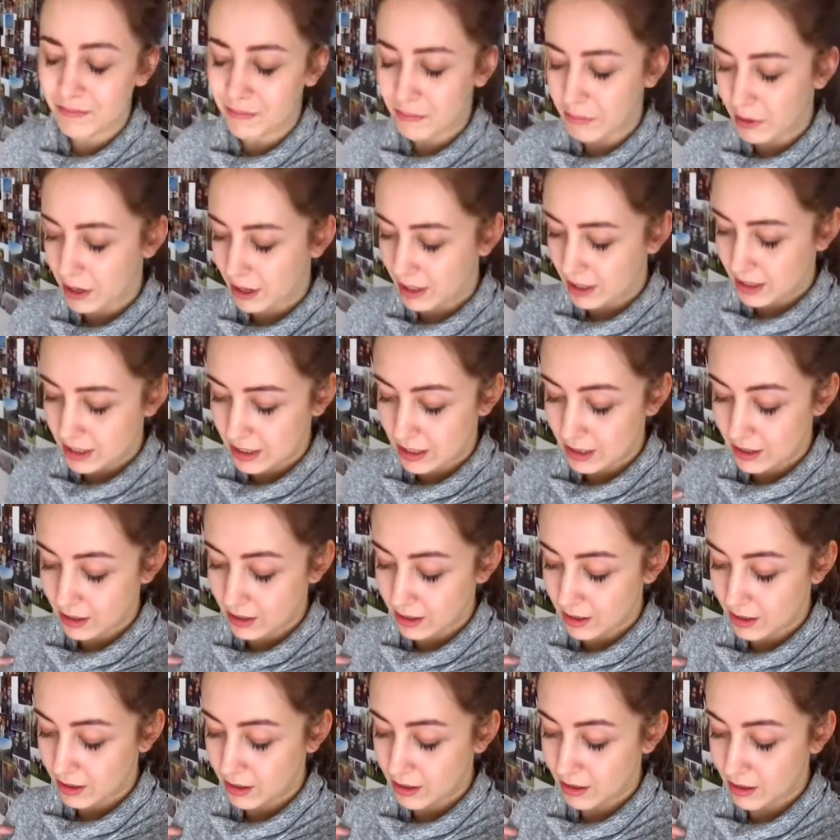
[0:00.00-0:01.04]
But
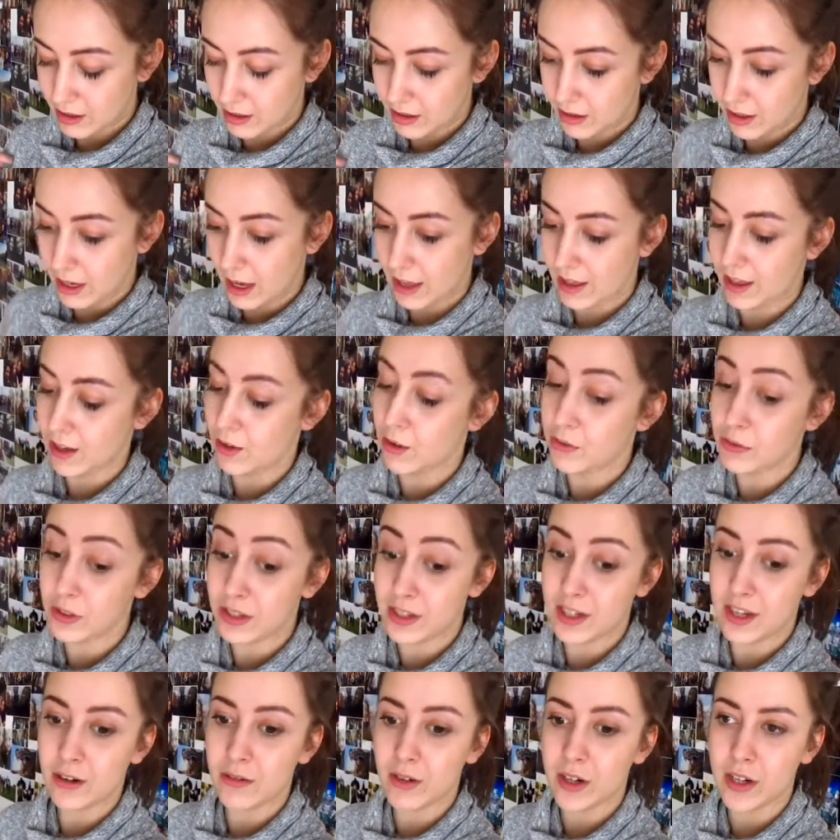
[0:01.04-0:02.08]
yeah, it
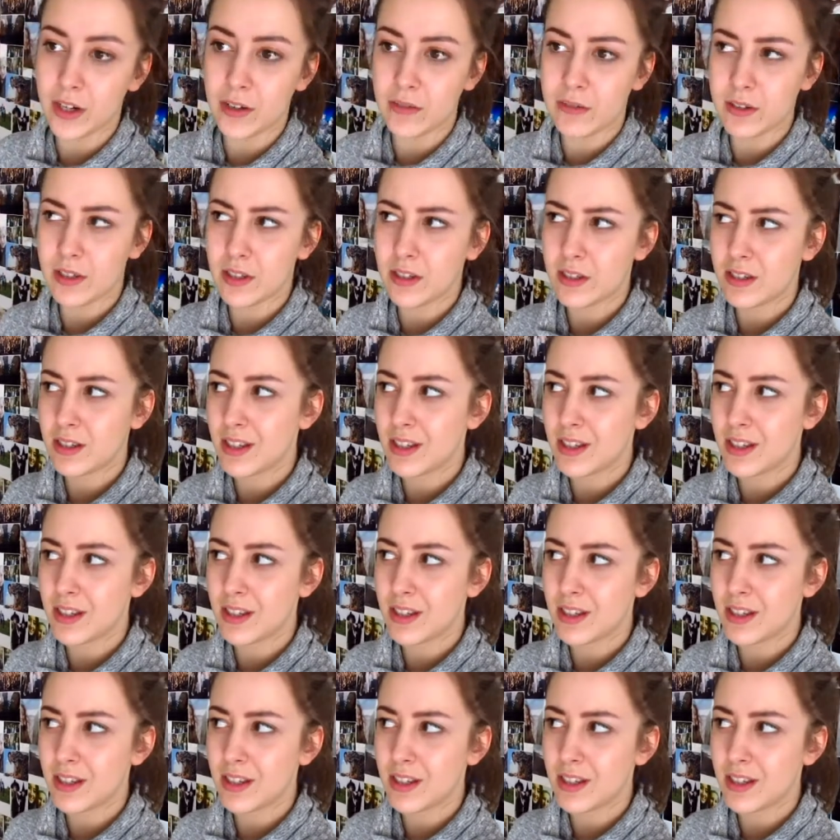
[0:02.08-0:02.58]
obviously arrived